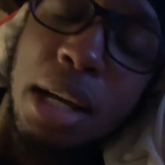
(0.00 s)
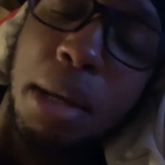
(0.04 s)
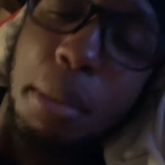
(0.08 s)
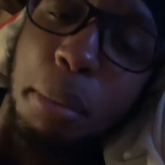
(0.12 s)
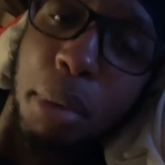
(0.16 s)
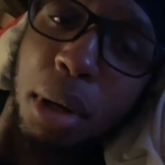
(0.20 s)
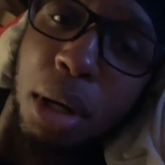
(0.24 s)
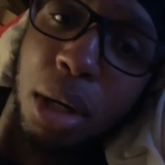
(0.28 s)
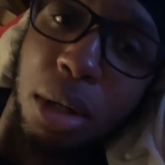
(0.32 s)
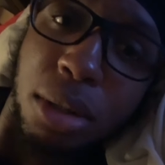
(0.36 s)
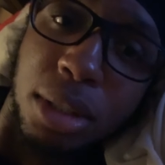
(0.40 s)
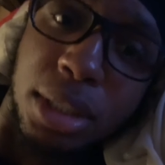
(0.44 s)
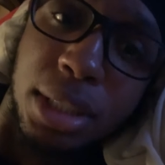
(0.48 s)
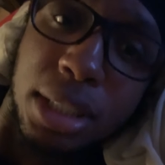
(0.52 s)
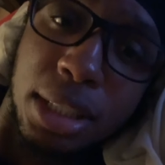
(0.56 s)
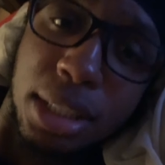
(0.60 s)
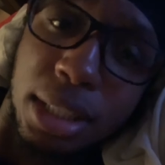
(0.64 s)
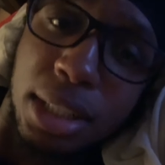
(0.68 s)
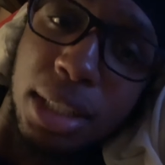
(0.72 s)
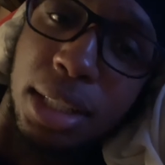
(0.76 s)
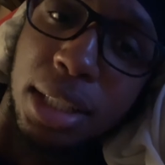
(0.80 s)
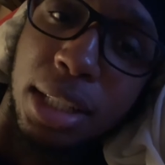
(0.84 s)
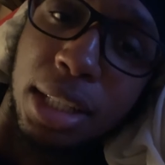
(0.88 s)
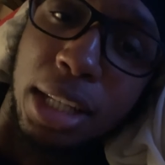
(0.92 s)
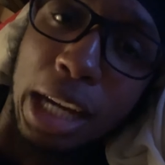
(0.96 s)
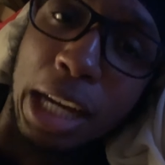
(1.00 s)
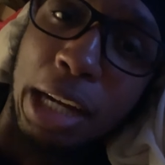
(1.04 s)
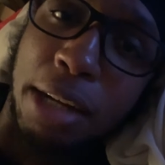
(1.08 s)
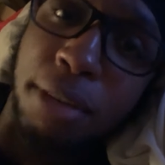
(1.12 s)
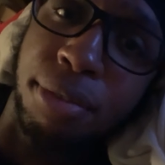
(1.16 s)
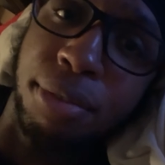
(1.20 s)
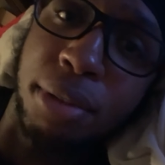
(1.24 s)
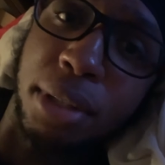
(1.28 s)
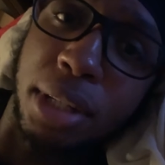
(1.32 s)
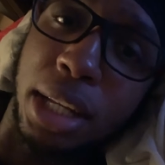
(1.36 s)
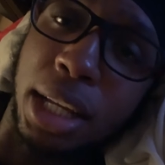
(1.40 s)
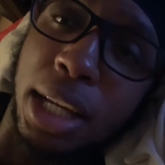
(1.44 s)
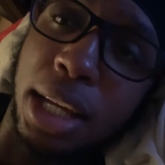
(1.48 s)
Personally, I
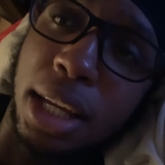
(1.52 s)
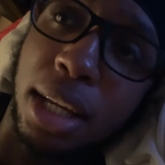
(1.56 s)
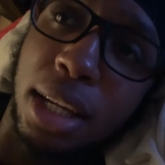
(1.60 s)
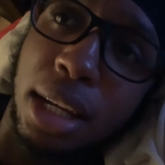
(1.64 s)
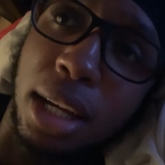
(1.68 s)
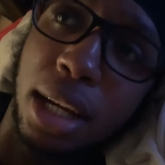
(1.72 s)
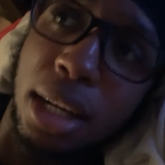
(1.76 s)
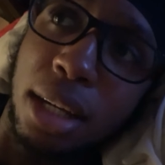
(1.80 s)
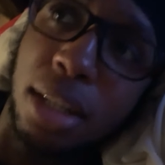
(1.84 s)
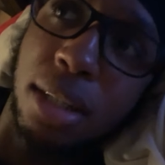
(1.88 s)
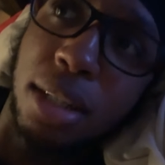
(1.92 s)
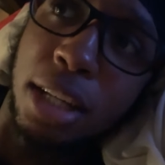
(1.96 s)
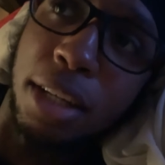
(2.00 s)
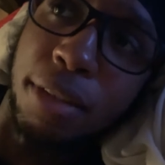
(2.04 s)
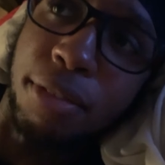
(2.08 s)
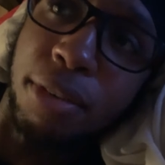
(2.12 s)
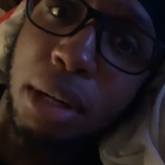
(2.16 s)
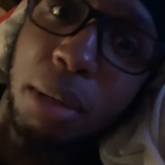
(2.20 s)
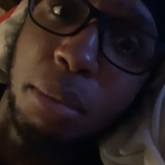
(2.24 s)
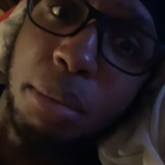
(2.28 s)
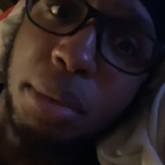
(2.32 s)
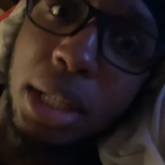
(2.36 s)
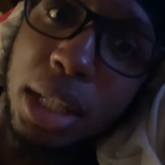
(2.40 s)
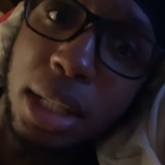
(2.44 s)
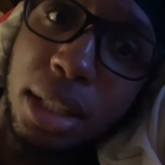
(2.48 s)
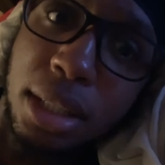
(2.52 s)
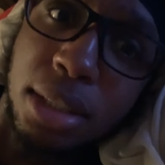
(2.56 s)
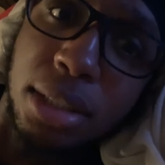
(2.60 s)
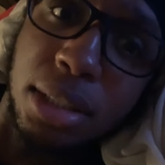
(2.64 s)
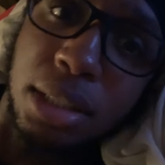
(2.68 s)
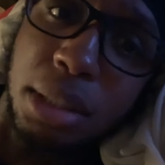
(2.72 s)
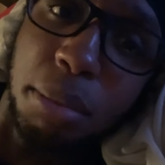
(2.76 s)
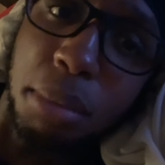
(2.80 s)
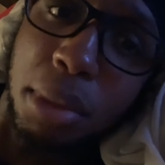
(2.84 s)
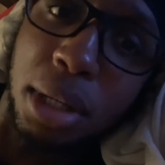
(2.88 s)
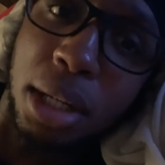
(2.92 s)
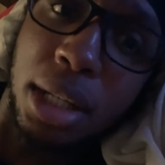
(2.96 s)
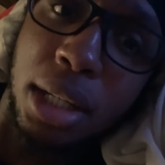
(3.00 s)
feel like if I'm dating
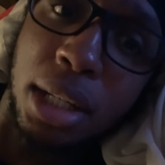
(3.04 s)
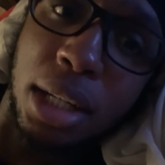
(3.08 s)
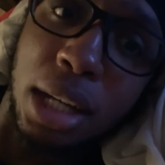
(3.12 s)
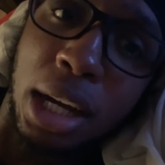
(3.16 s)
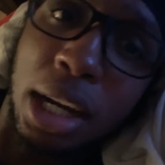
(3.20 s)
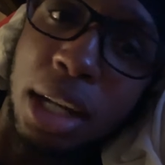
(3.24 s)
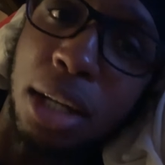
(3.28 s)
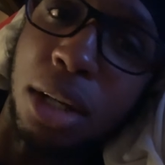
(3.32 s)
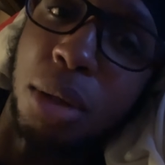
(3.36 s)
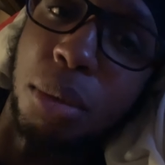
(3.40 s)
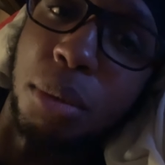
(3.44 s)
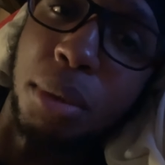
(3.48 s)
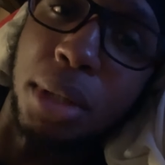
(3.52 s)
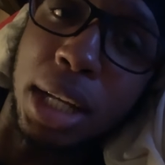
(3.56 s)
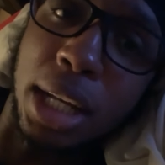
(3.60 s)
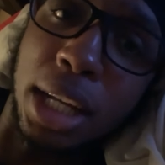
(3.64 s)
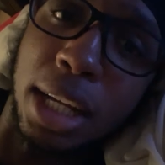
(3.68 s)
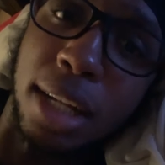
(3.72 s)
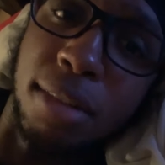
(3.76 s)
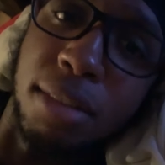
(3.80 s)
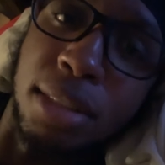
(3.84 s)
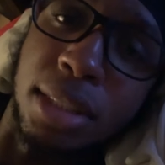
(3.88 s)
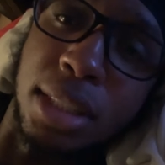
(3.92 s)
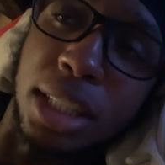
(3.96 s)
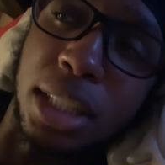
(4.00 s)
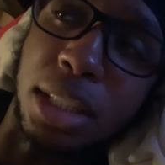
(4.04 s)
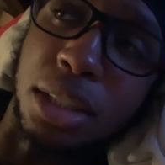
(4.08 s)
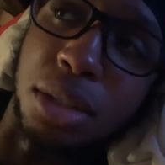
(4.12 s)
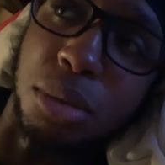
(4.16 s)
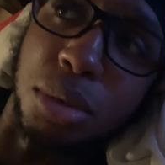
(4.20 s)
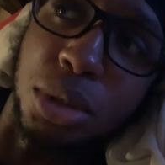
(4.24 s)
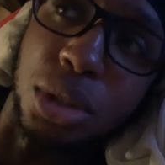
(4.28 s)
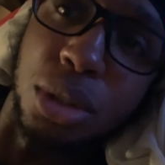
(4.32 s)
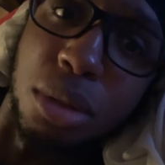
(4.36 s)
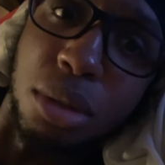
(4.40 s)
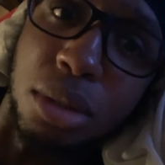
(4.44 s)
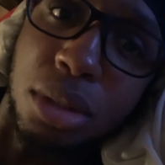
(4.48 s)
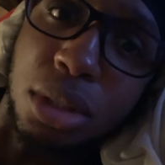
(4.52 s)
somebody, I don't want to have sex
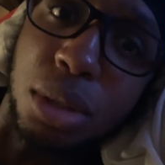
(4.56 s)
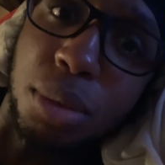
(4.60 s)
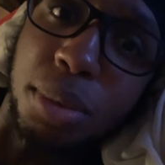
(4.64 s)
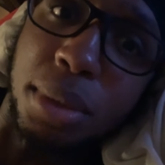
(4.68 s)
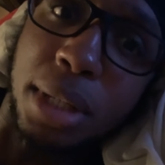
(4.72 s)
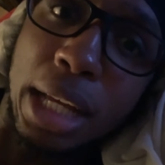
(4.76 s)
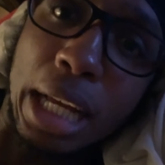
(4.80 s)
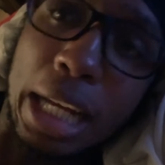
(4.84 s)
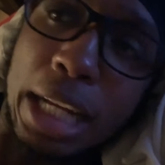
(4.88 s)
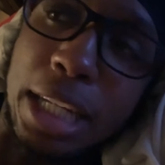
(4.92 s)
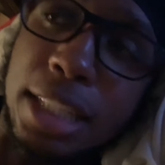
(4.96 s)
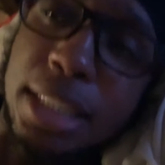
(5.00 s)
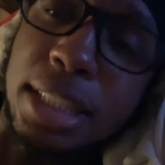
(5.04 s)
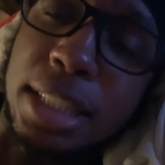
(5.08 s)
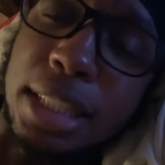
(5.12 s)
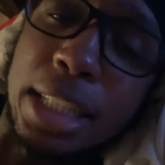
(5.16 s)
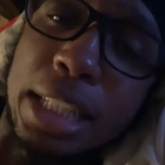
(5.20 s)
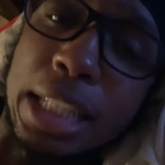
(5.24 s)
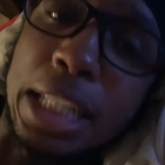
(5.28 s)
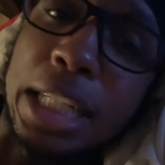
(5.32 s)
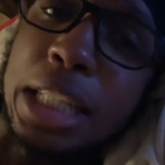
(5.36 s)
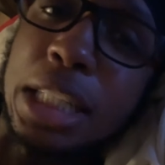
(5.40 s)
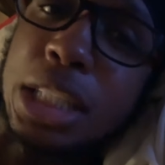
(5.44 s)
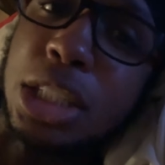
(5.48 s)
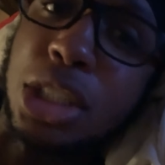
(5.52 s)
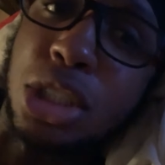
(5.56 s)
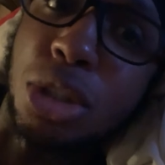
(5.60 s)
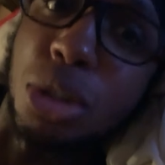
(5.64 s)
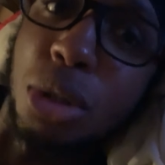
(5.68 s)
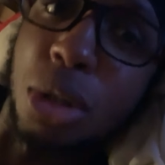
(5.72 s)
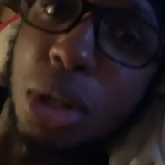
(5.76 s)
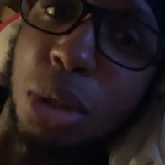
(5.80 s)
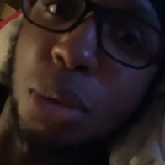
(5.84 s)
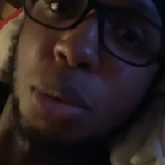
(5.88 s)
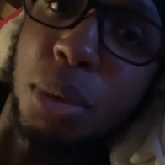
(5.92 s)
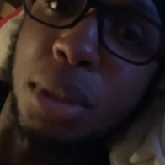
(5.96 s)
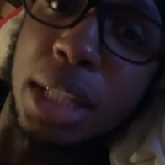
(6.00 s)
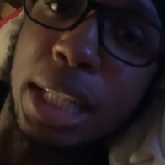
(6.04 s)
with you until we actually enter
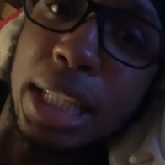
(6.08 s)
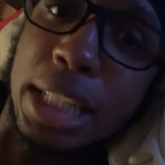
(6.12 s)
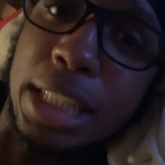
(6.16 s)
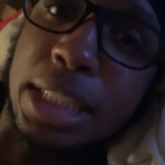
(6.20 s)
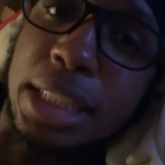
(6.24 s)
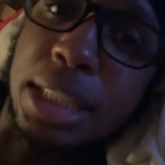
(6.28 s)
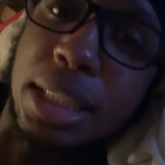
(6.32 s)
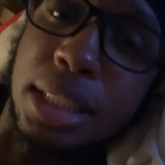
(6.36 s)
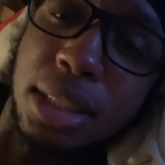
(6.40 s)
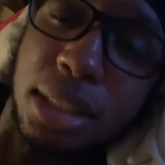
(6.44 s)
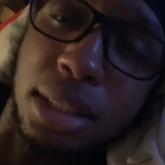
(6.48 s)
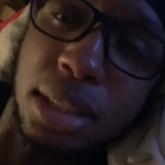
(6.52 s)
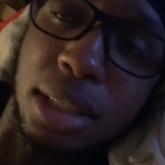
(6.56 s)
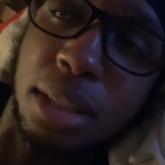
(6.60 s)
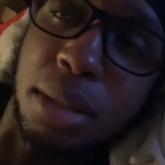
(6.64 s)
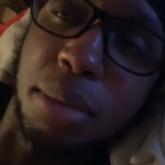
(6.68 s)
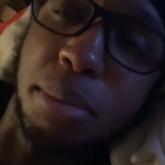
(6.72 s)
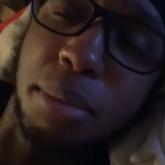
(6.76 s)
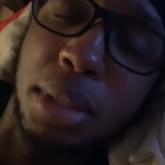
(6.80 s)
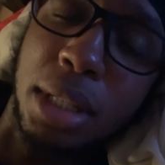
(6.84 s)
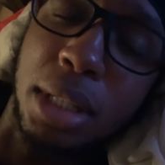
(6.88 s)
a relationship.